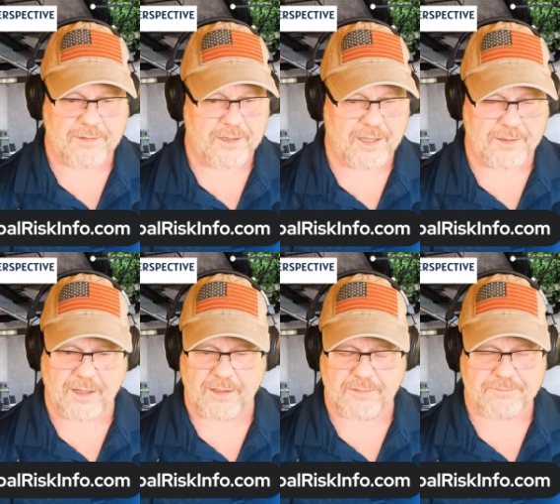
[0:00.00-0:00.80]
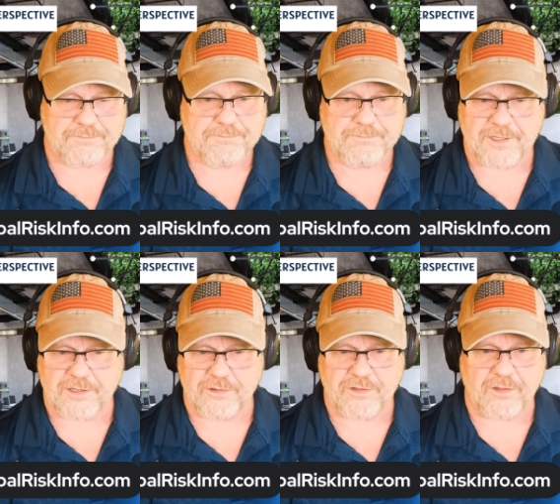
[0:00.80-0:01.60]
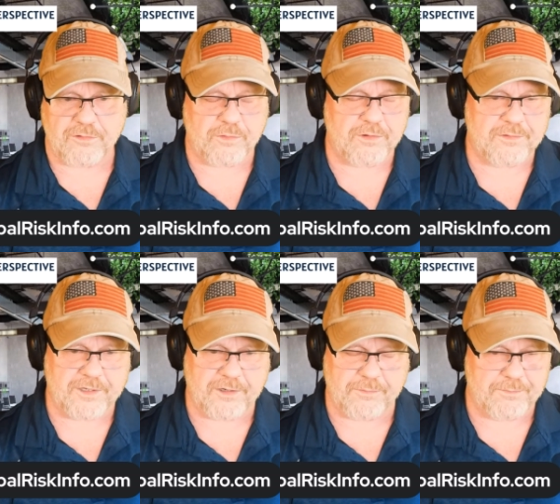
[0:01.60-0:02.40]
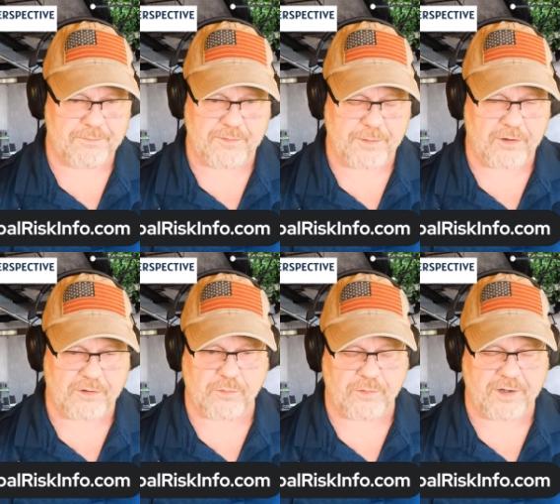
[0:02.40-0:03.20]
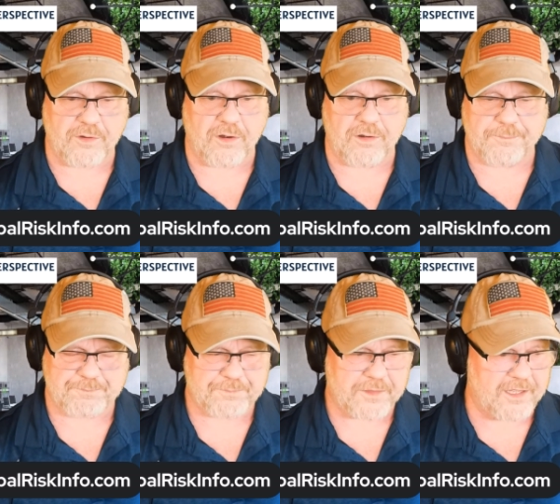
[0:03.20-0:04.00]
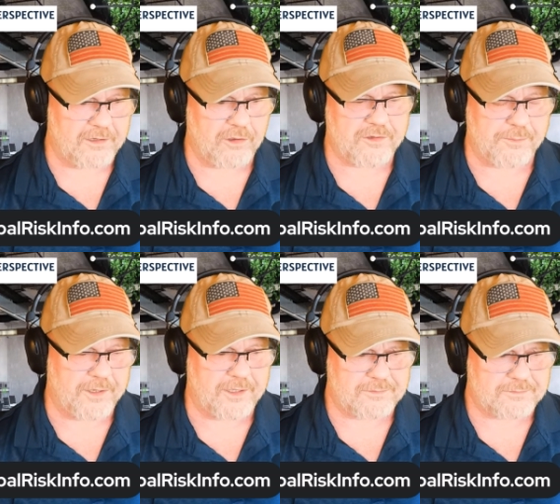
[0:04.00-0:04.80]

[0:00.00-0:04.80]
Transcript: "Hey, uh, can you tell us where you know the barracks or whatever are?" And he looks at me,